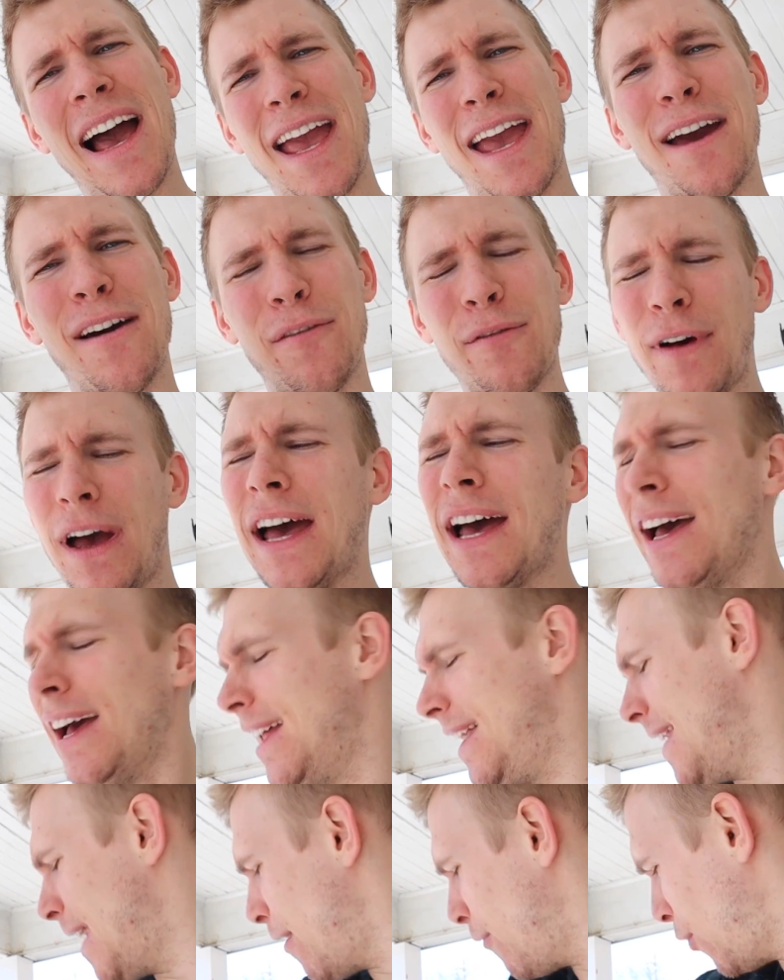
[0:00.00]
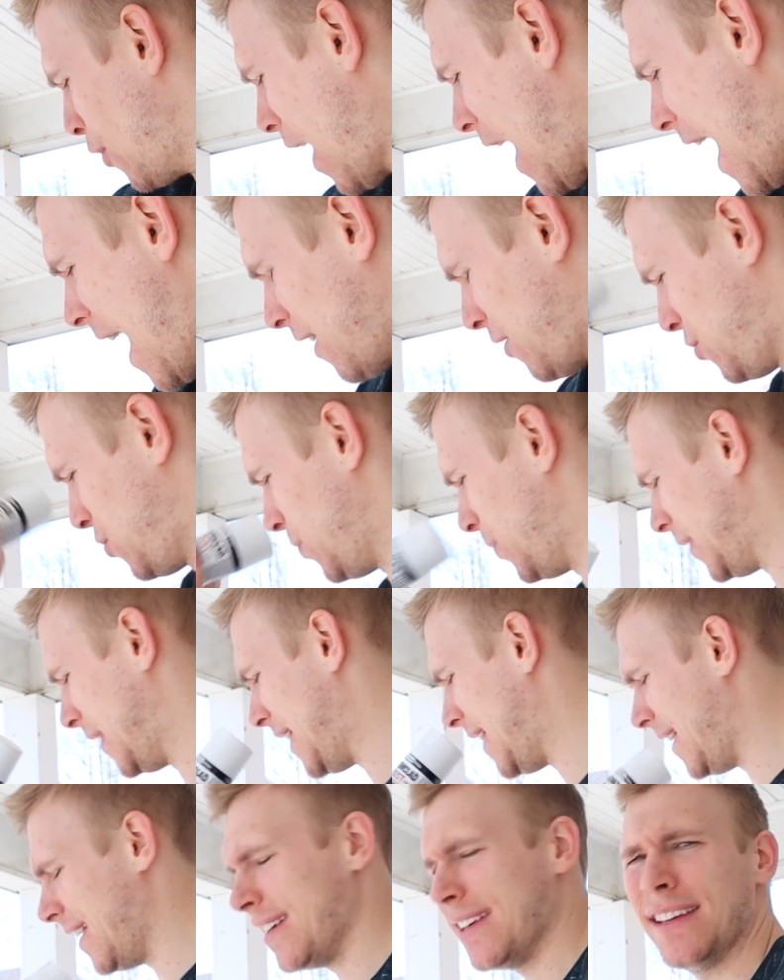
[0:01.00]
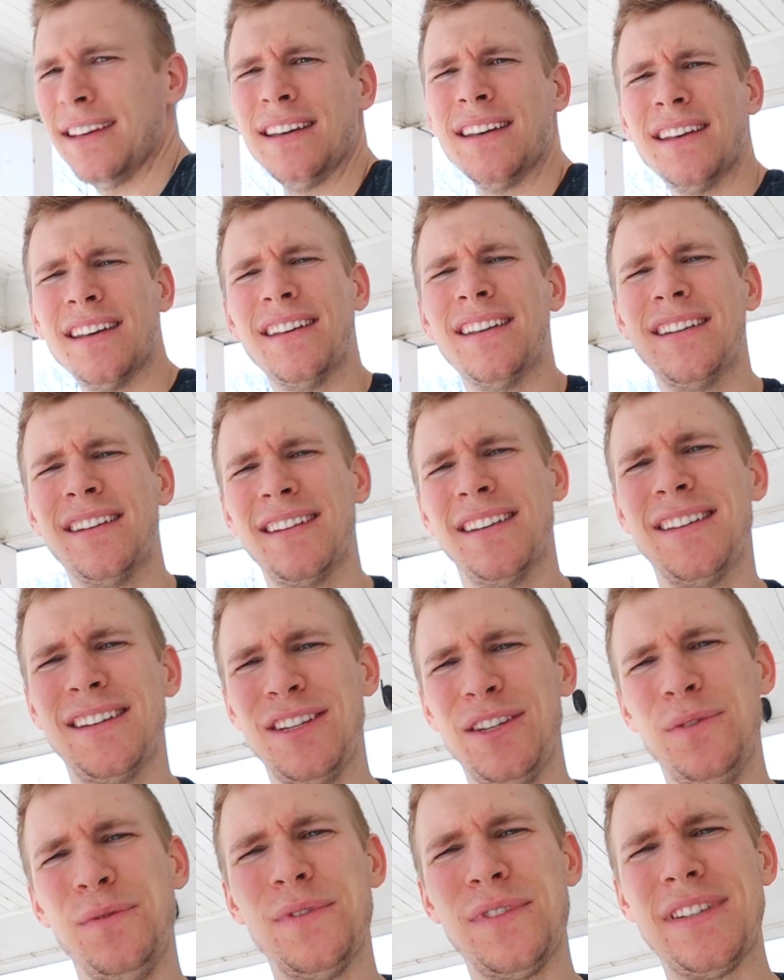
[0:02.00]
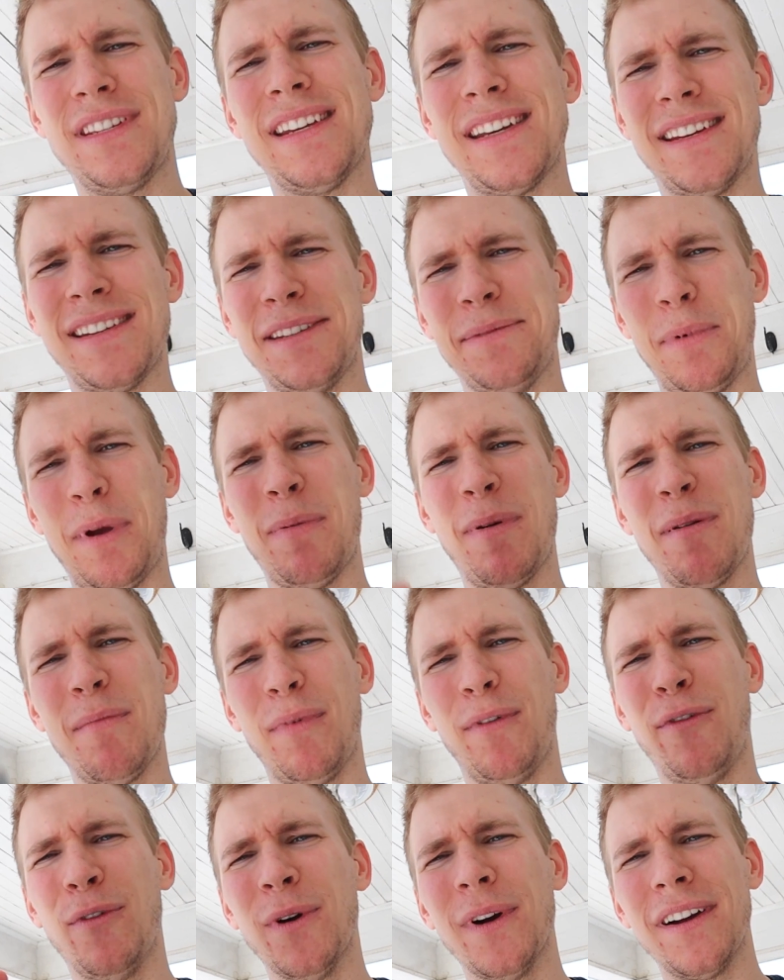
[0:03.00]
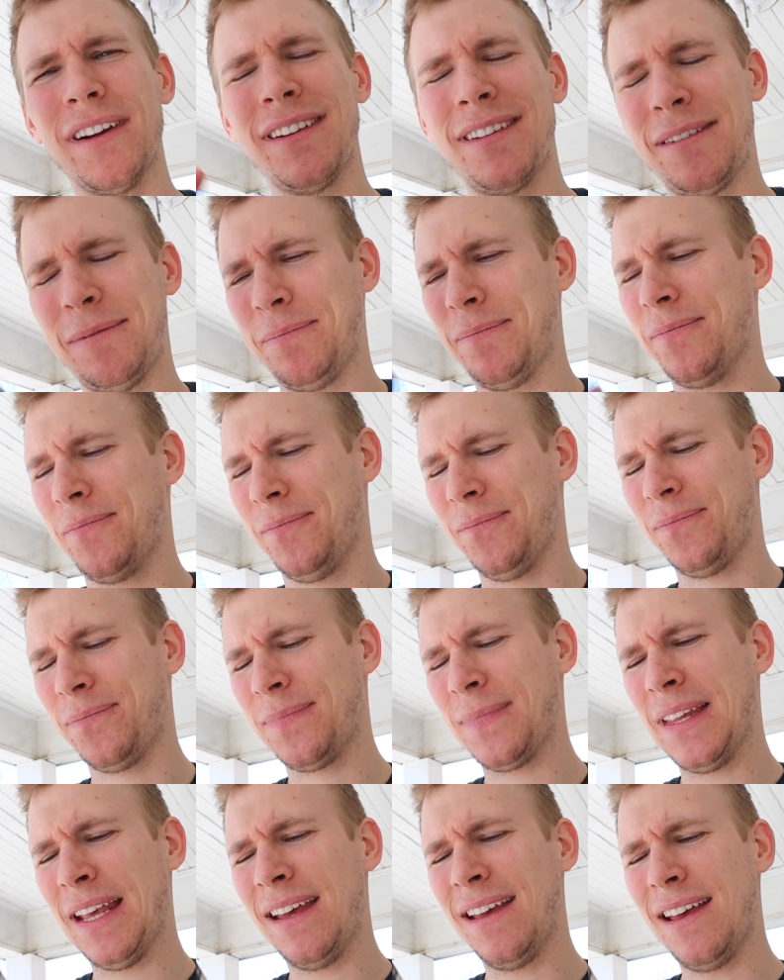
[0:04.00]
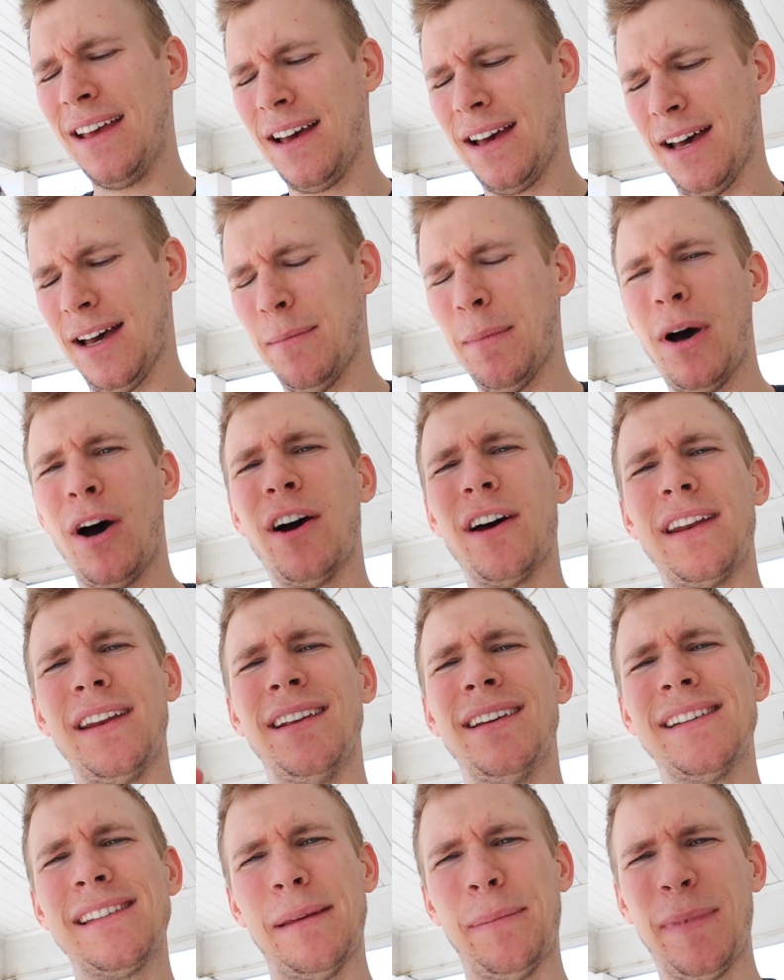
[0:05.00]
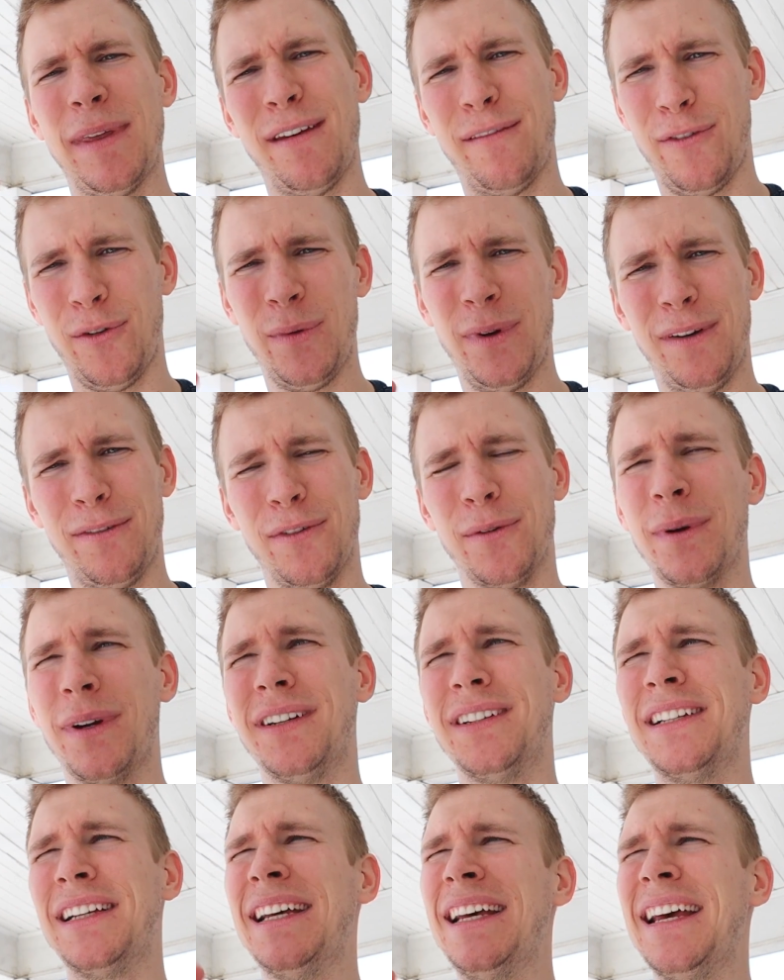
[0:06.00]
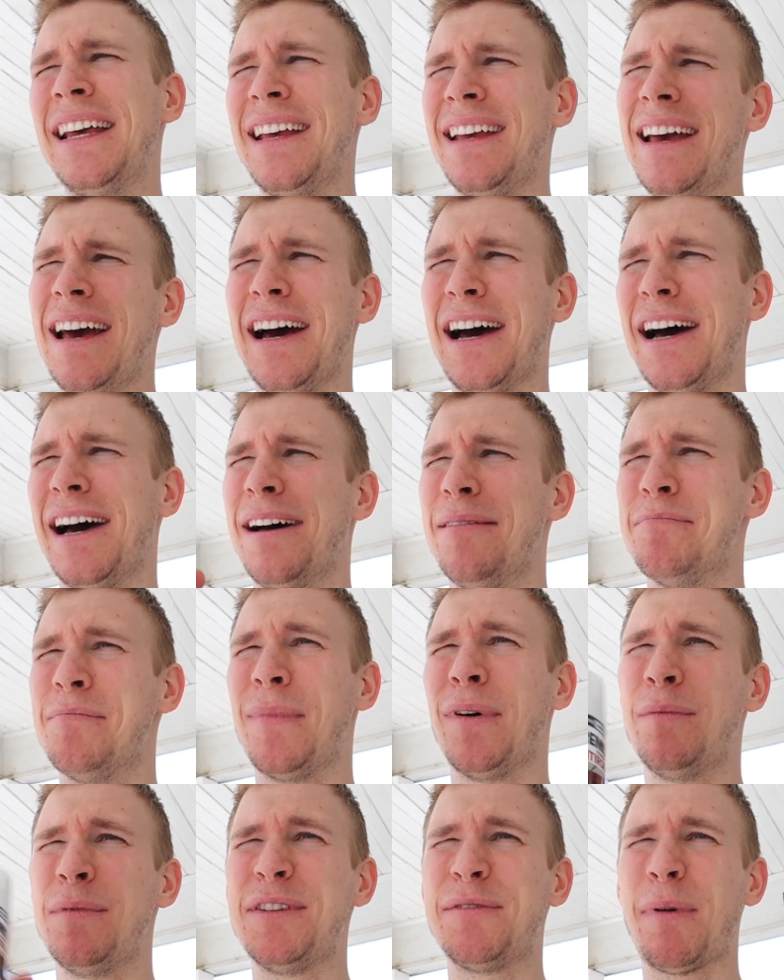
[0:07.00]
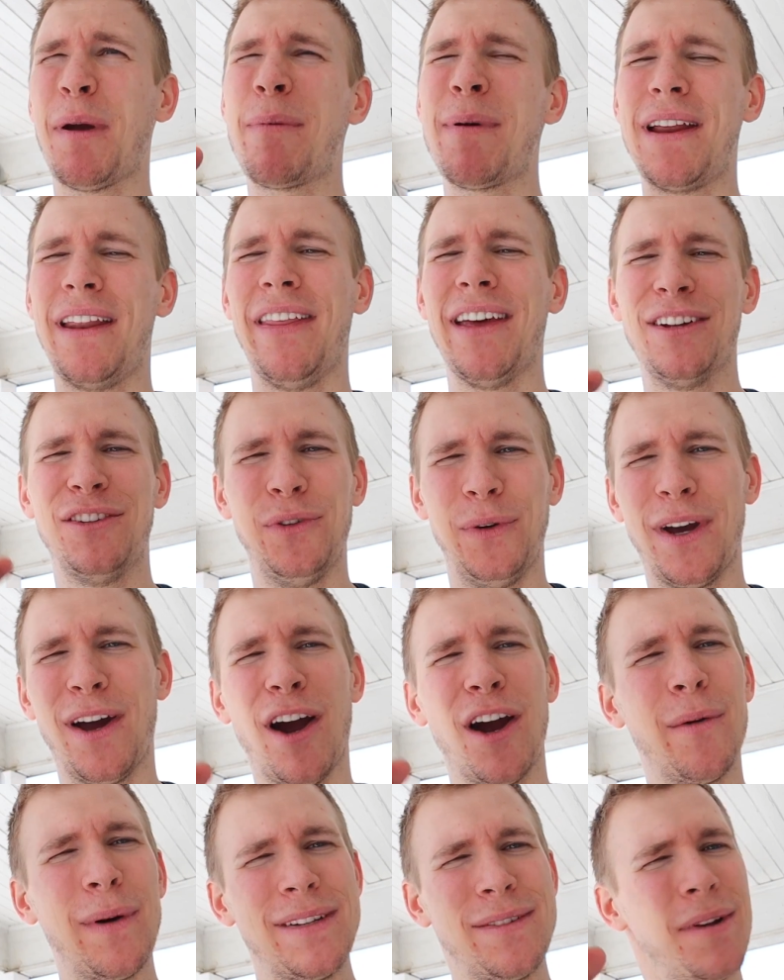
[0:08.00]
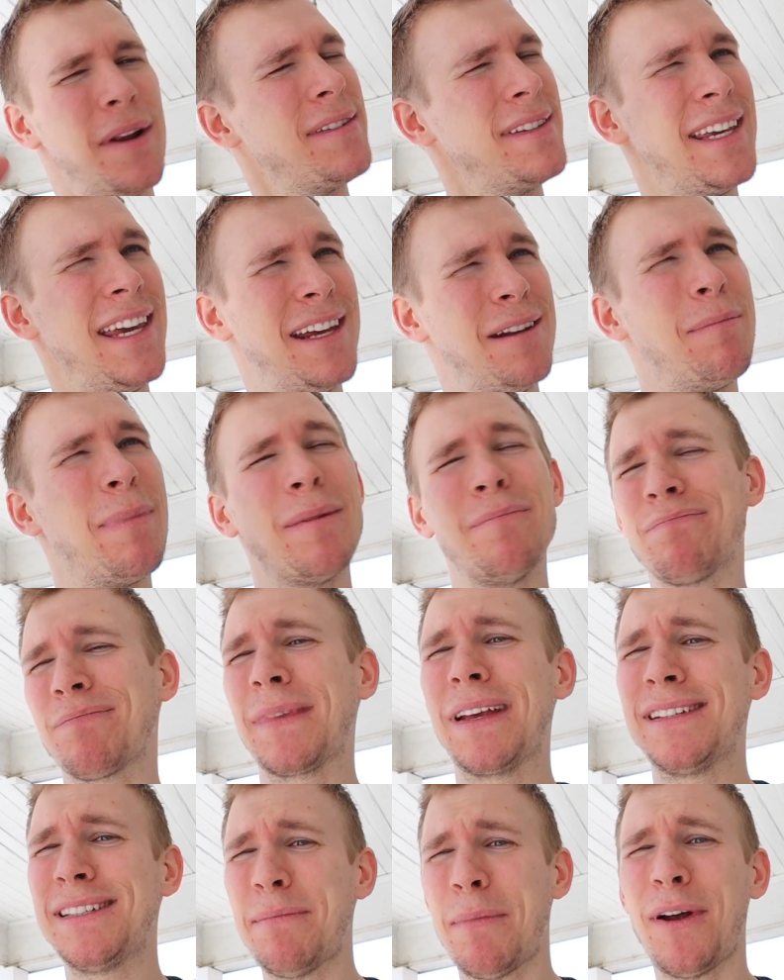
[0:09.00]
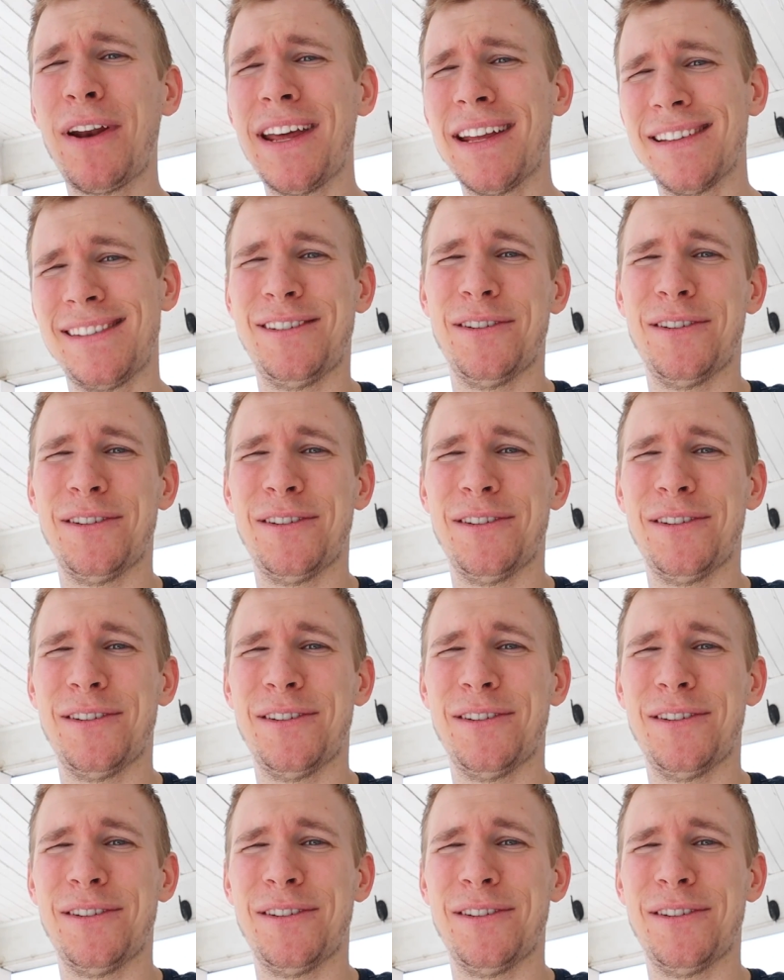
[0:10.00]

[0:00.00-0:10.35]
I have never actually used spray paint before um, on something for real, for real. Um, we spray painted like a toy car once when I was a kid, but that's about it.